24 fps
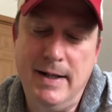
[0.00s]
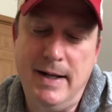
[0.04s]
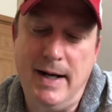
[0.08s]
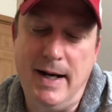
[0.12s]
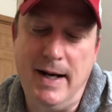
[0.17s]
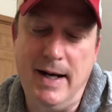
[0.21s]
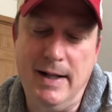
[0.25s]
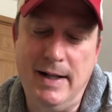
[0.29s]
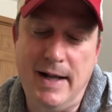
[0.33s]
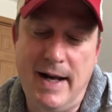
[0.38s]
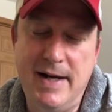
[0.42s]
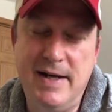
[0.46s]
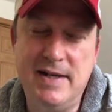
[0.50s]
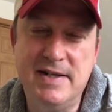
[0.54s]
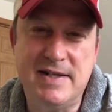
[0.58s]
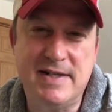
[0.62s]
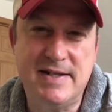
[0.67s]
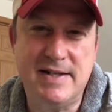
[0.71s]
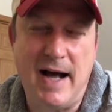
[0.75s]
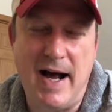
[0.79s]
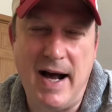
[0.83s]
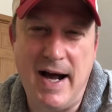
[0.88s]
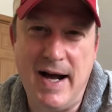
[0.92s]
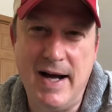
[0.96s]
Like his
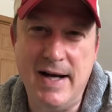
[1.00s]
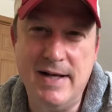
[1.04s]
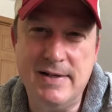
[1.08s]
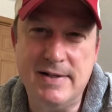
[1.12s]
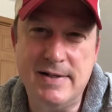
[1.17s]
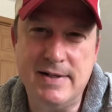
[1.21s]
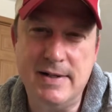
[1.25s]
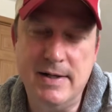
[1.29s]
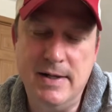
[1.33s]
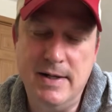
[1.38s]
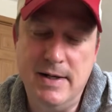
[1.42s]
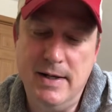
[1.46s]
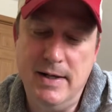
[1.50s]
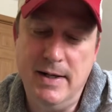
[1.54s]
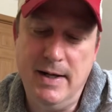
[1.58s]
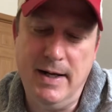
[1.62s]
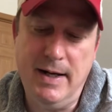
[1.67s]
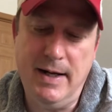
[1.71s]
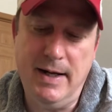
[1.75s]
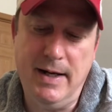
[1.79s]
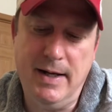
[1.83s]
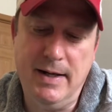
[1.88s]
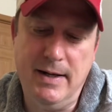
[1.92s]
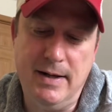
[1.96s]
size,
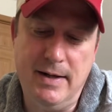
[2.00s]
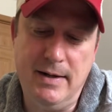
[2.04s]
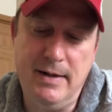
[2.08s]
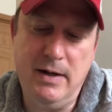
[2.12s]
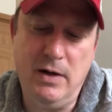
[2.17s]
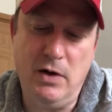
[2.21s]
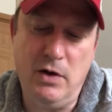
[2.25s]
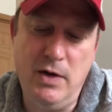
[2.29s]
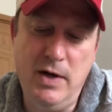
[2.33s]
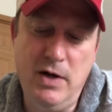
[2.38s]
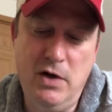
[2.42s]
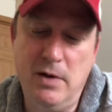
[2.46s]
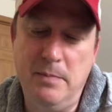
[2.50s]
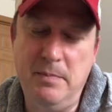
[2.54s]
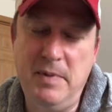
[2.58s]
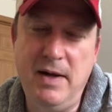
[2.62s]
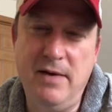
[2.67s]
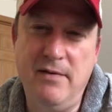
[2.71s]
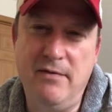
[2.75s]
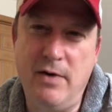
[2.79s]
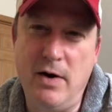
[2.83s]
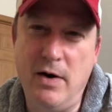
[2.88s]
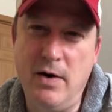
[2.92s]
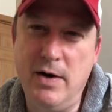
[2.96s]
and he could
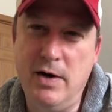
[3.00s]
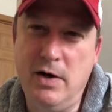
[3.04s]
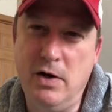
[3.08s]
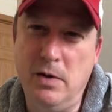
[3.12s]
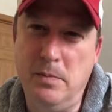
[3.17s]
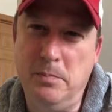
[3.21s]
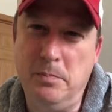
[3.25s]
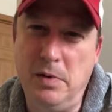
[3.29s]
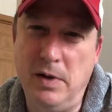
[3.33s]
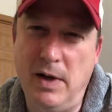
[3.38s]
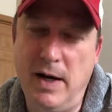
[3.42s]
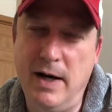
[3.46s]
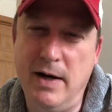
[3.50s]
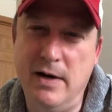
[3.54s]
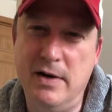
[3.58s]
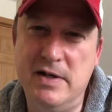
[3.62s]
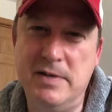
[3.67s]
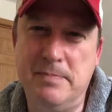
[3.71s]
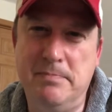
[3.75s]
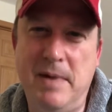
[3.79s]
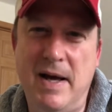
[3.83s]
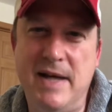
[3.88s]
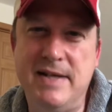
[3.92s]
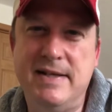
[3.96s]
be a very good player.
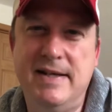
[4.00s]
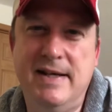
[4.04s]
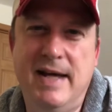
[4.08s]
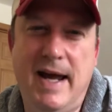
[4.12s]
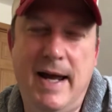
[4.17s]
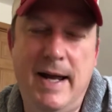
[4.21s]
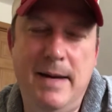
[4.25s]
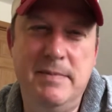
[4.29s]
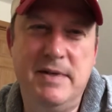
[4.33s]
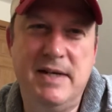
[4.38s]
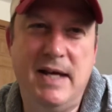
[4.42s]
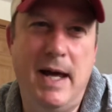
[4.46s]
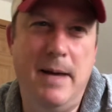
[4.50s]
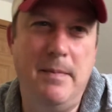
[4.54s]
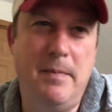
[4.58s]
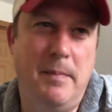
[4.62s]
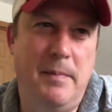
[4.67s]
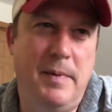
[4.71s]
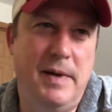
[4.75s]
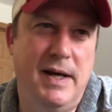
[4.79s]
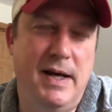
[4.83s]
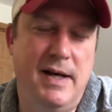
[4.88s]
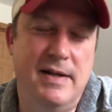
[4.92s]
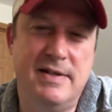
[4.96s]
His best games came
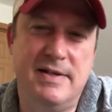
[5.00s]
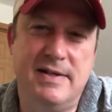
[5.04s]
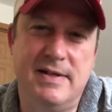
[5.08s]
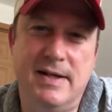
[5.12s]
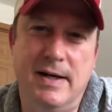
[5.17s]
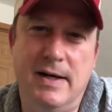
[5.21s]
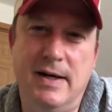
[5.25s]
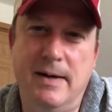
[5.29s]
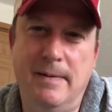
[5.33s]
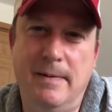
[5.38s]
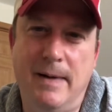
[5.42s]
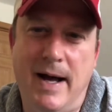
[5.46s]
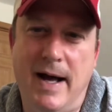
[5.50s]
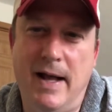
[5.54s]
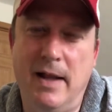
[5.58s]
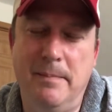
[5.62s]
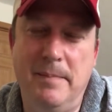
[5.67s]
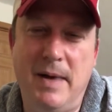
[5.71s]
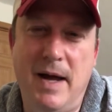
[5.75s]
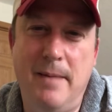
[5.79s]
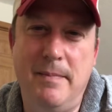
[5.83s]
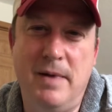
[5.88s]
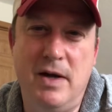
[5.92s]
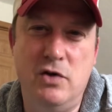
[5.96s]
up against
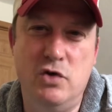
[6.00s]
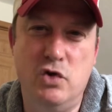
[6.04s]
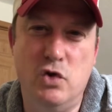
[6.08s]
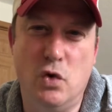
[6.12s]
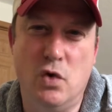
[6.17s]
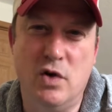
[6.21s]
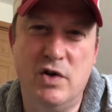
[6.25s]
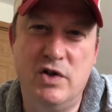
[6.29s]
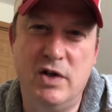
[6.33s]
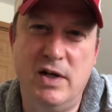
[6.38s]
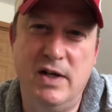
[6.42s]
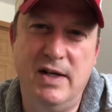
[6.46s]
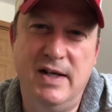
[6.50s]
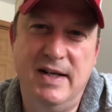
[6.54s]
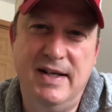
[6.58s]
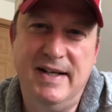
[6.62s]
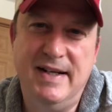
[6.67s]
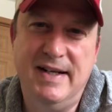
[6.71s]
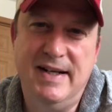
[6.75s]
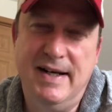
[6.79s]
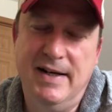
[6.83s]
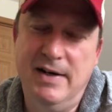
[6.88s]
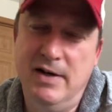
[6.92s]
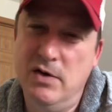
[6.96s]
Alabama and Georgia,
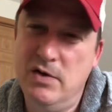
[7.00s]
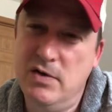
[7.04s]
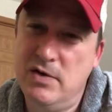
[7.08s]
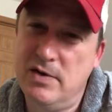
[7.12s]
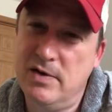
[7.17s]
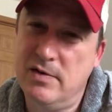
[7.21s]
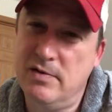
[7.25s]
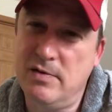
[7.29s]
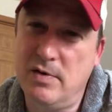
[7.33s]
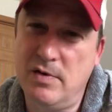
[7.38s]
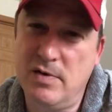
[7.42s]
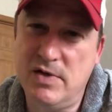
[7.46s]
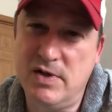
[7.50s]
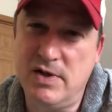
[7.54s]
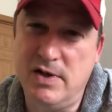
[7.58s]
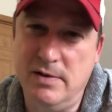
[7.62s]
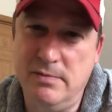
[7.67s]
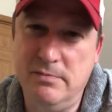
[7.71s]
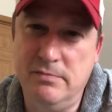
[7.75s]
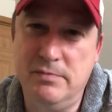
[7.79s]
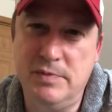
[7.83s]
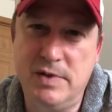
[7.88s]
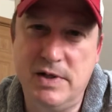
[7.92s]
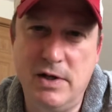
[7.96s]
and those are
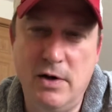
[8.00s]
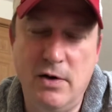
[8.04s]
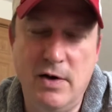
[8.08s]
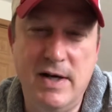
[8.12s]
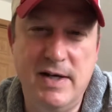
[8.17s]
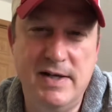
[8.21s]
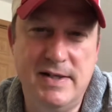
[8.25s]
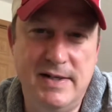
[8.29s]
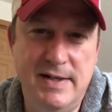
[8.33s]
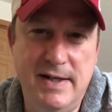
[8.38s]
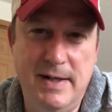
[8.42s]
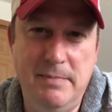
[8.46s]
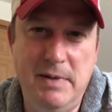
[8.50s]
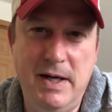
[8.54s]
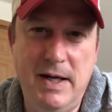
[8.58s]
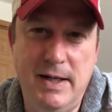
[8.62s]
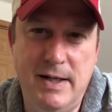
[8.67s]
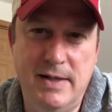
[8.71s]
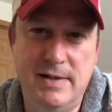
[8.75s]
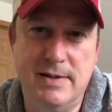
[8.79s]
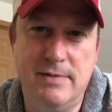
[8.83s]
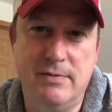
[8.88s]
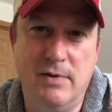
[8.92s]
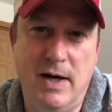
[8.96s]
some serious
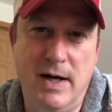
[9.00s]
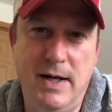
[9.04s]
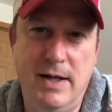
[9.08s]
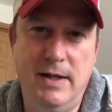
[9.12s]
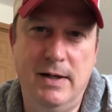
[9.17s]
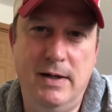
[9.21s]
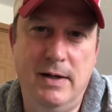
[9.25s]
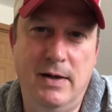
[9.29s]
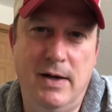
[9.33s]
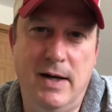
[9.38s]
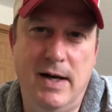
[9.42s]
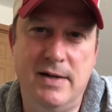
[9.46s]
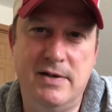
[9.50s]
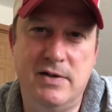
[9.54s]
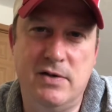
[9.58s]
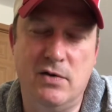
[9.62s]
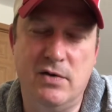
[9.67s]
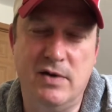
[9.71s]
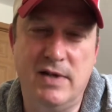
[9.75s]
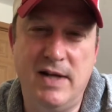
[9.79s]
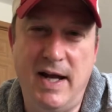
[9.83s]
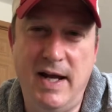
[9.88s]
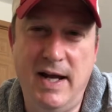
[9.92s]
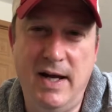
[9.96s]
DBs, right? You got
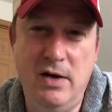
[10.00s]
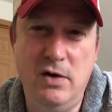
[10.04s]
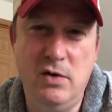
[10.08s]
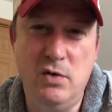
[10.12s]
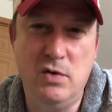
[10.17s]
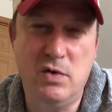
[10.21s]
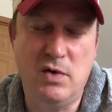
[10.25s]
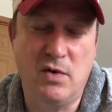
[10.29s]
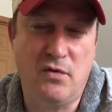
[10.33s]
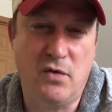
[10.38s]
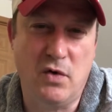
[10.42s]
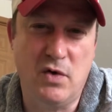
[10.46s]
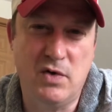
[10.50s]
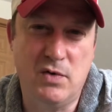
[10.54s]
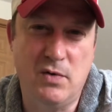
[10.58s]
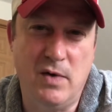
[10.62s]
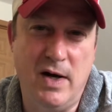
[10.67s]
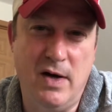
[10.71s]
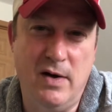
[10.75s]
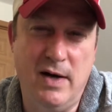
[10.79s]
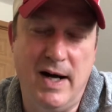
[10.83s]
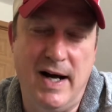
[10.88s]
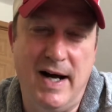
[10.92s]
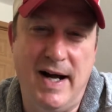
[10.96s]
Surtain, who's a
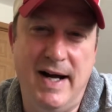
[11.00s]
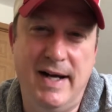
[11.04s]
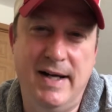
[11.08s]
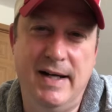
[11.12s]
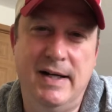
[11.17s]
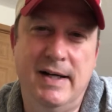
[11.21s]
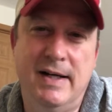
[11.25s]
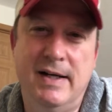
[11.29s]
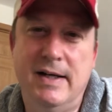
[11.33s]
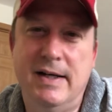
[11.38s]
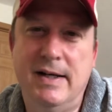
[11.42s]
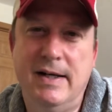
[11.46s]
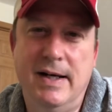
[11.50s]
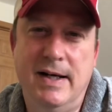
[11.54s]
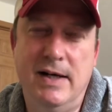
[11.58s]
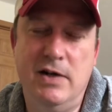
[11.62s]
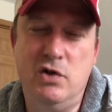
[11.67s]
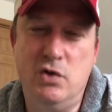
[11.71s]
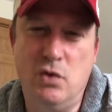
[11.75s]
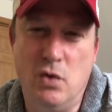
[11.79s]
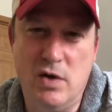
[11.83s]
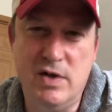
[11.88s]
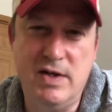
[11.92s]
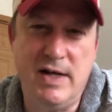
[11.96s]
1st-round guy,
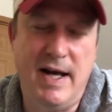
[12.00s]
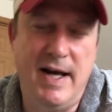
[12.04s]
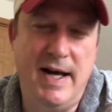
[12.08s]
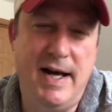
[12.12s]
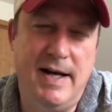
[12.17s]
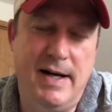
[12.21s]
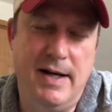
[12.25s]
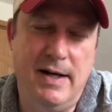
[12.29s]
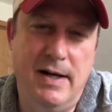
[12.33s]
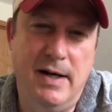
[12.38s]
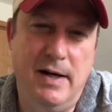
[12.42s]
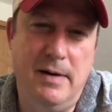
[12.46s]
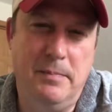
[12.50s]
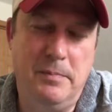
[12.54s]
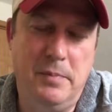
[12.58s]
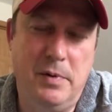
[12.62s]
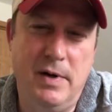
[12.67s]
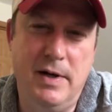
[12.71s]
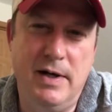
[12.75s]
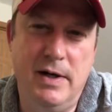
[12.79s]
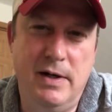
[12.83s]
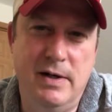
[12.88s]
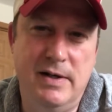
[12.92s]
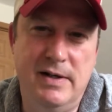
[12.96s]
and Georgia had a
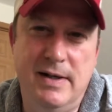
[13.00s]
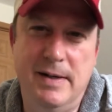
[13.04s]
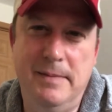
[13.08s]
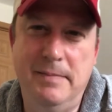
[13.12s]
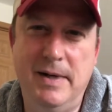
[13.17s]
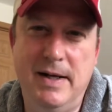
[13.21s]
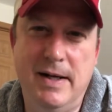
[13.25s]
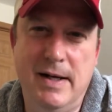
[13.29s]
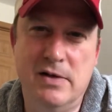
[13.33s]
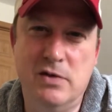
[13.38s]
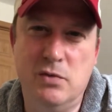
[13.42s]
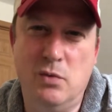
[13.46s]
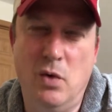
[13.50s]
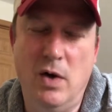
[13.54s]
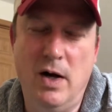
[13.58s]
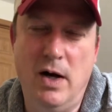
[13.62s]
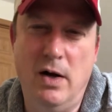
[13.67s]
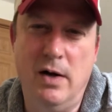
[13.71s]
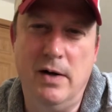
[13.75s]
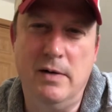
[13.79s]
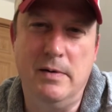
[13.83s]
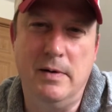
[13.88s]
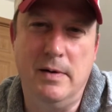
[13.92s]
pretty good DB as well.